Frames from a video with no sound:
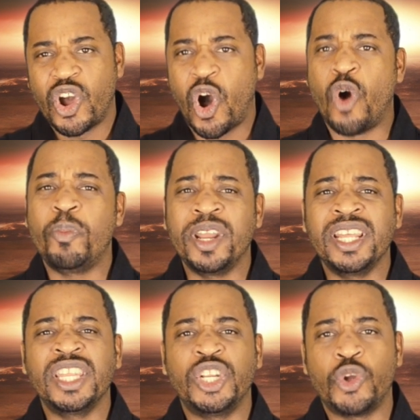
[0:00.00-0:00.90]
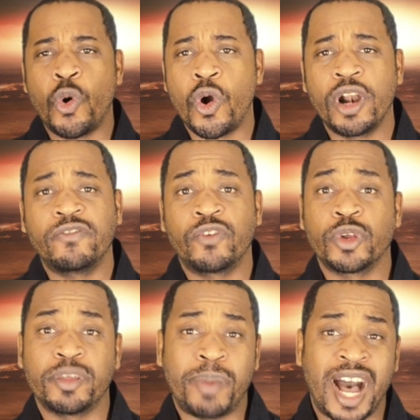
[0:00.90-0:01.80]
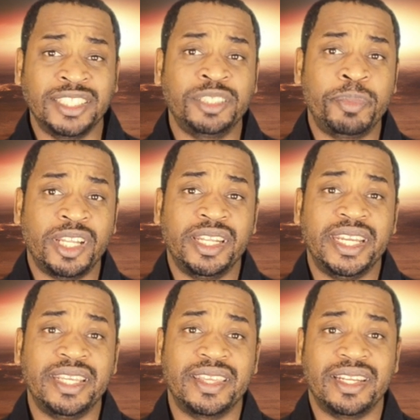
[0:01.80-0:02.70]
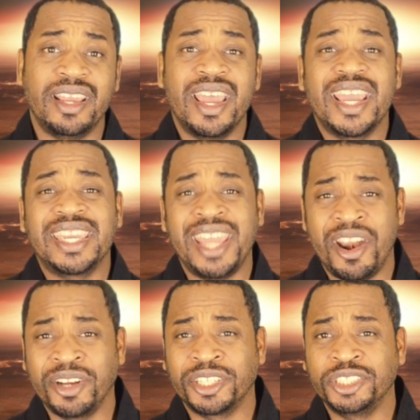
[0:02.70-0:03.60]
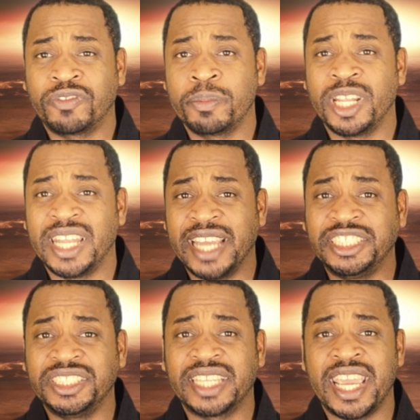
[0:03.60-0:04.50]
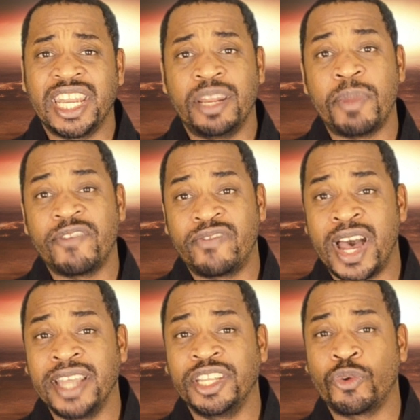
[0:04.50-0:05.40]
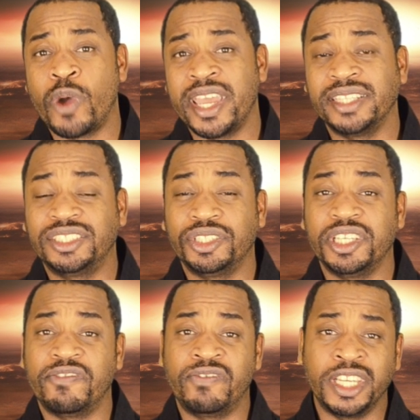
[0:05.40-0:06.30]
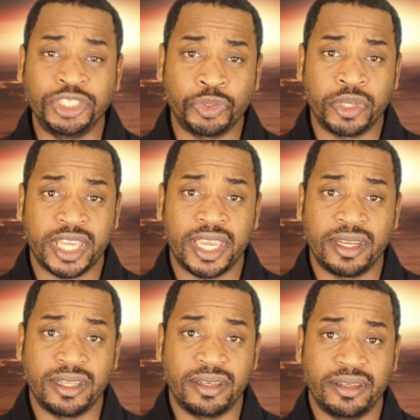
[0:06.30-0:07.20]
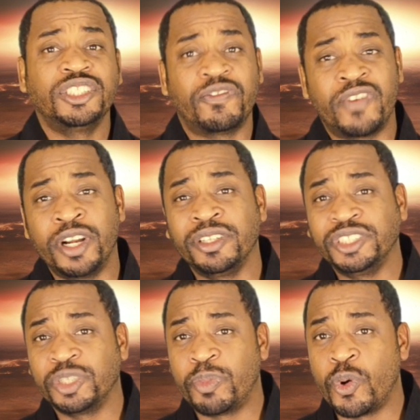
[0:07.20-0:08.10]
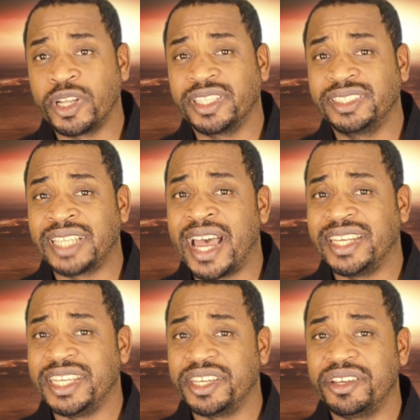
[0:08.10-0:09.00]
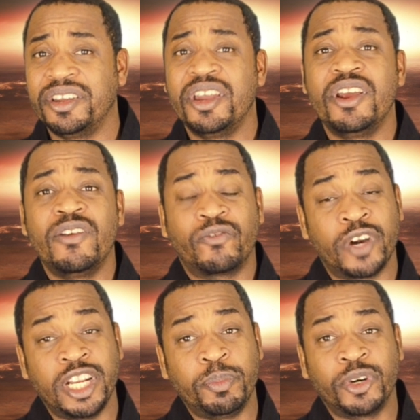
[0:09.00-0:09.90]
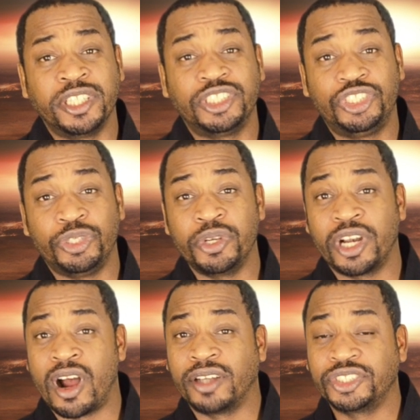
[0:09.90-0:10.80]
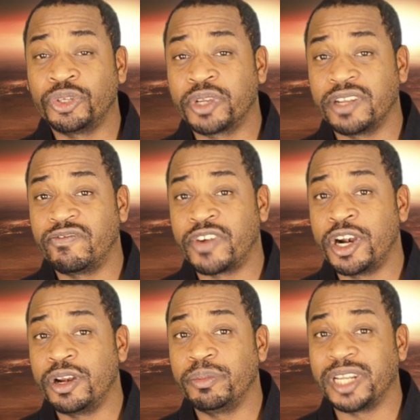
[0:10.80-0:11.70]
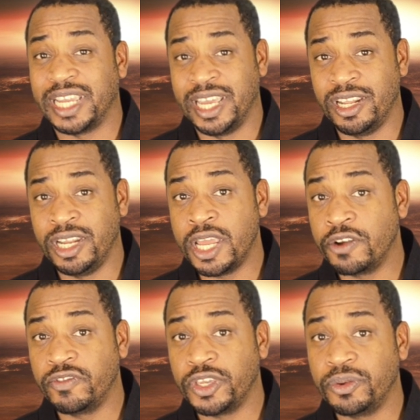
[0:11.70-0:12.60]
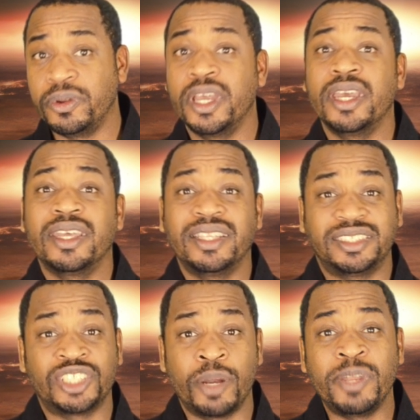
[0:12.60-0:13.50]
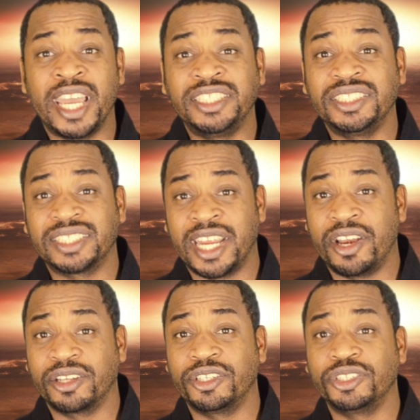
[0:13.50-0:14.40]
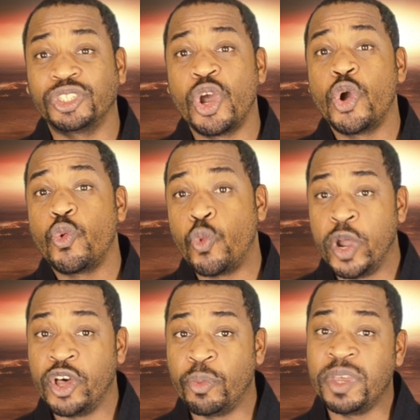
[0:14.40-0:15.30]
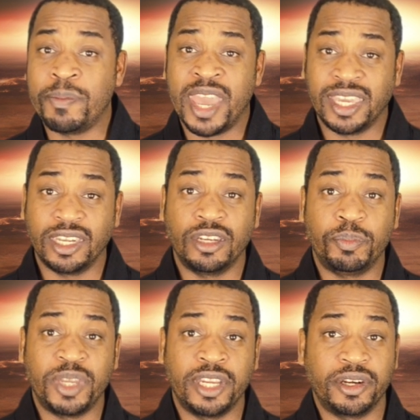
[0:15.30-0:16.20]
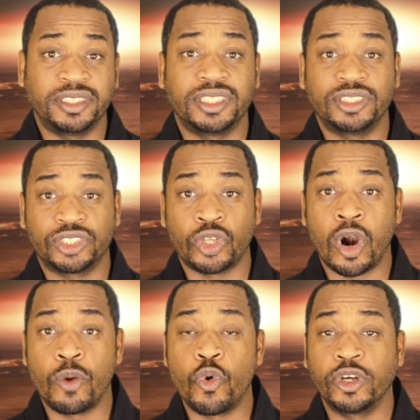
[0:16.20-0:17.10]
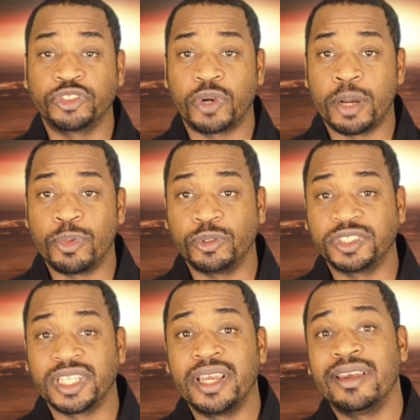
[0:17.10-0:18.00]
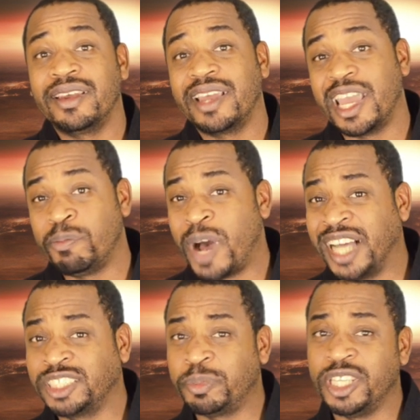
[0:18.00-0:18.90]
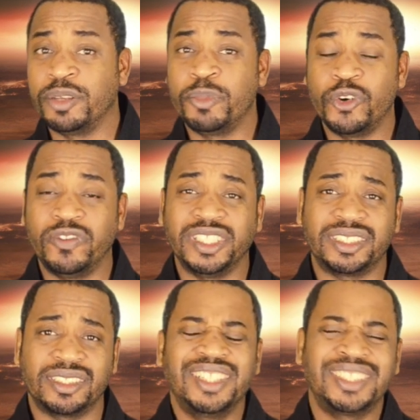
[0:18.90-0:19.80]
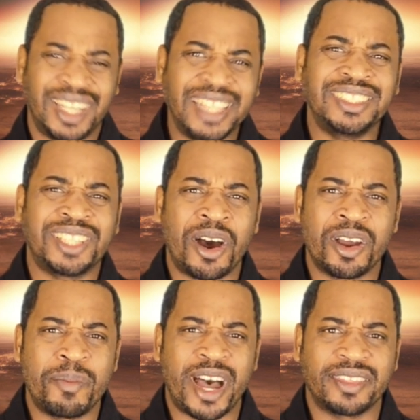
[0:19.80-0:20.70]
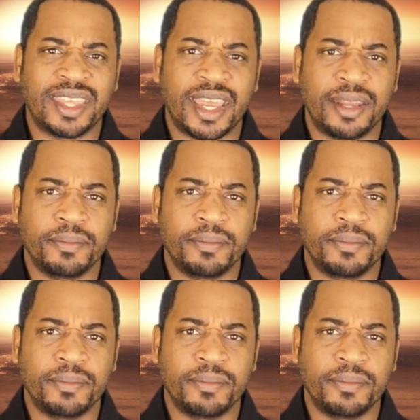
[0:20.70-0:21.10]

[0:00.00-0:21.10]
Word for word: opening the door for the possibility that characters from the Legends canon may find their way into the official canon. To further support this idea, Freddie Prinze Junior also confirmed in an interview that some Legends characters will be making an appearance in Star Wars Rebels and possibly the movies. So let's talk about that.